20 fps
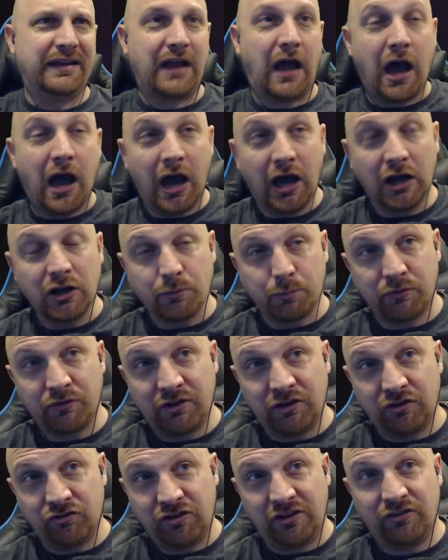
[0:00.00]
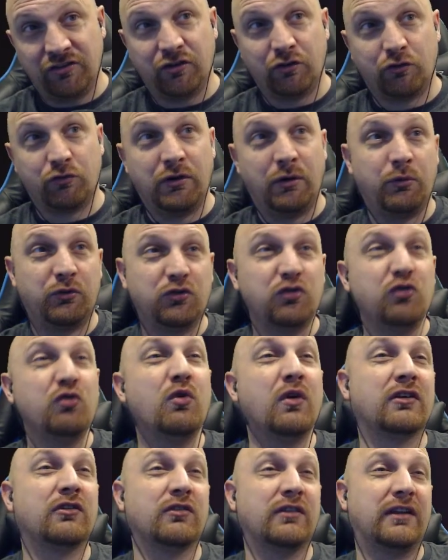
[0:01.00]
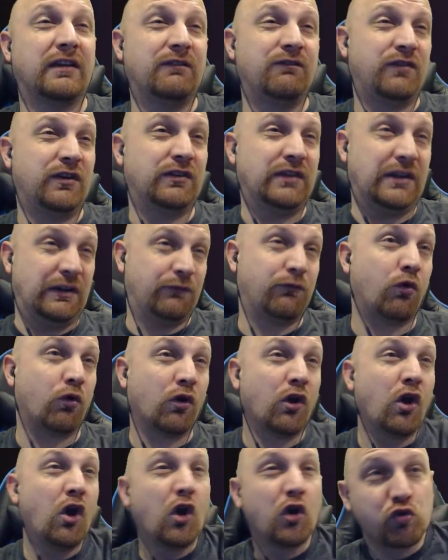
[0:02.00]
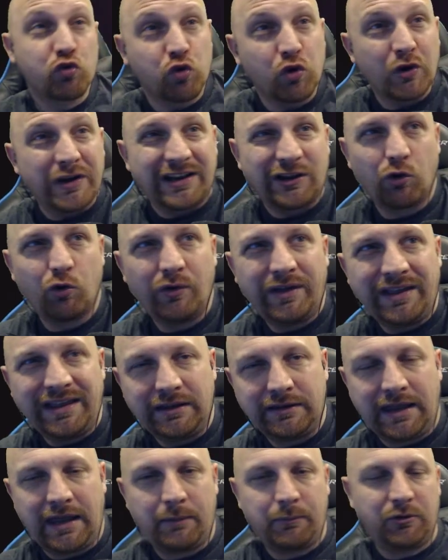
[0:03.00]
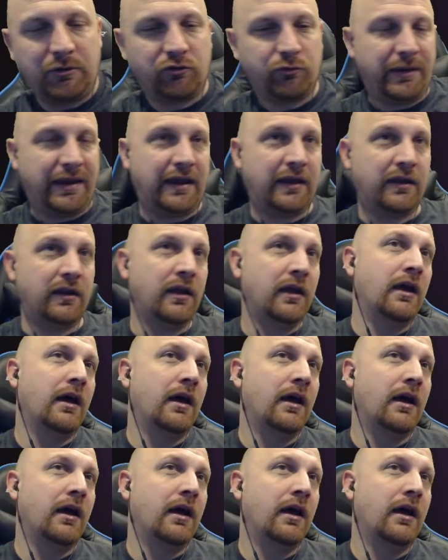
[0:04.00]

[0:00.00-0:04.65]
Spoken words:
100% chance to crit with 254 critical hit damage, man.